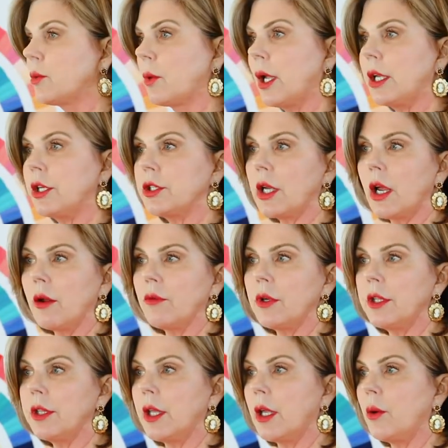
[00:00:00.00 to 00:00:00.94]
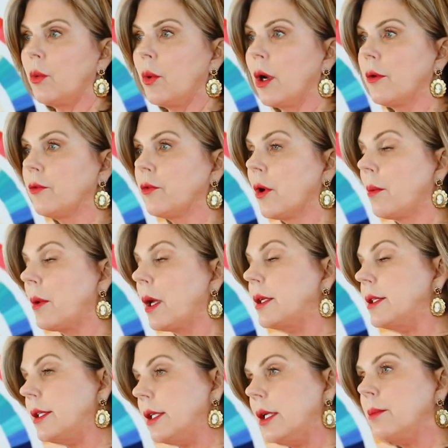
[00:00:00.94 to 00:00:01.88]
can range everywhere from
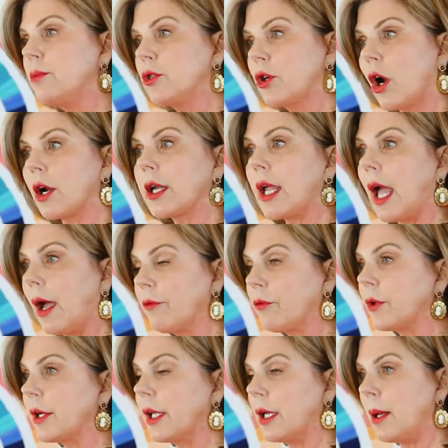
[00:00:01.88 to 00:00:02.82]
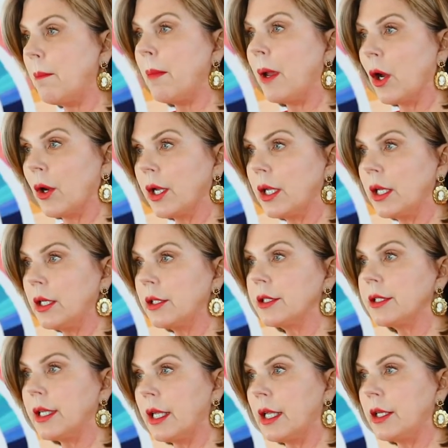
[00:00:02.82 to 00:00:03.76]
a deep, dark
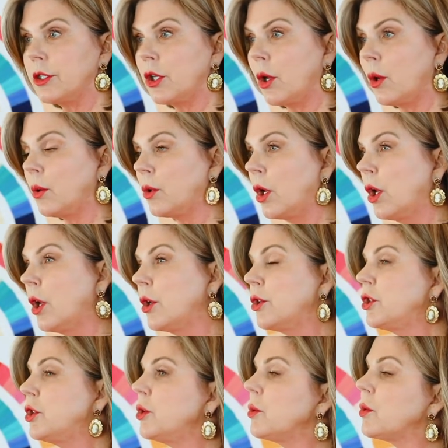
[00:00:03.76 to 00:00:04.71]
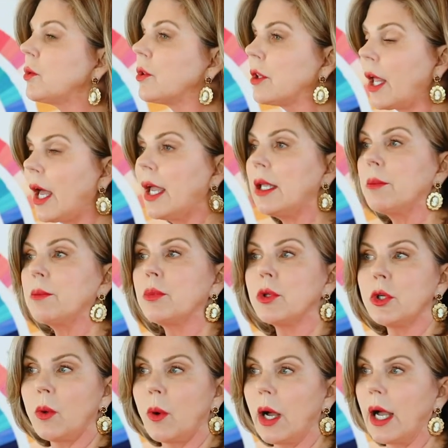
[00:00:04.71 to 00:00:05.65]
African-American skin tone to
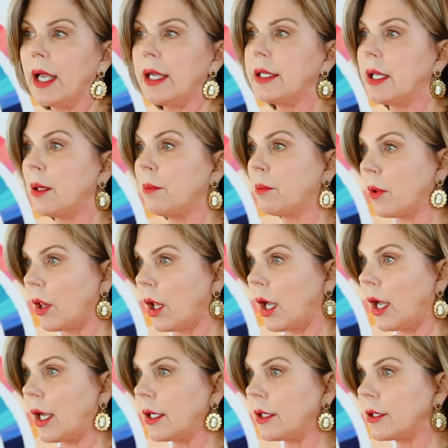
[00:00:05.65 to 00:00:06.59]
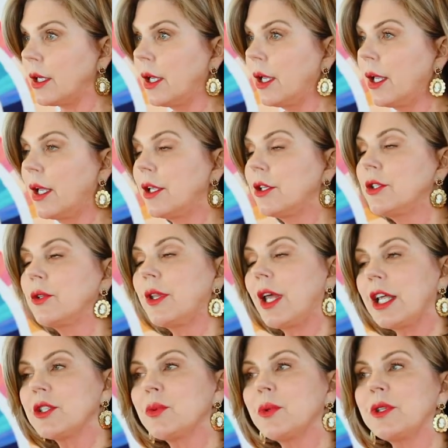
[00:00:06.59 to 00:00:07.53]
light blue-eyed and blonde. And
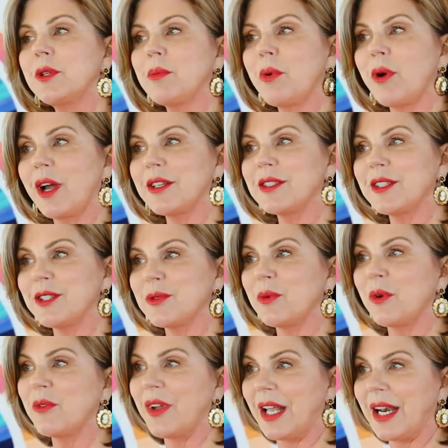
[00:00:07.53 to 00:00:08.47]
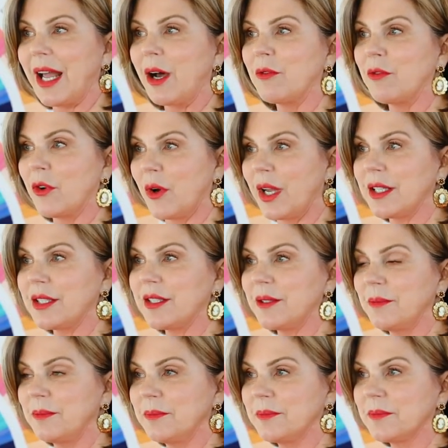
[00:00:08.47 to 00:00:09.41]
so that's what the process will vet out for
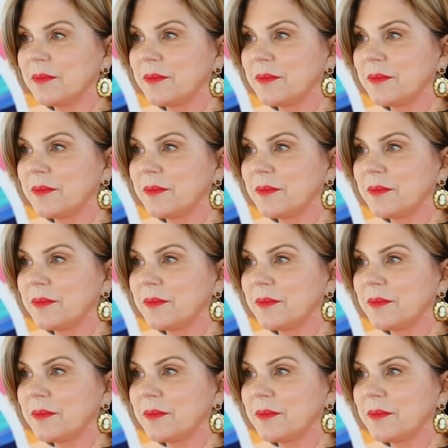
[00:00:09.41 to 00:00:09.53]
us.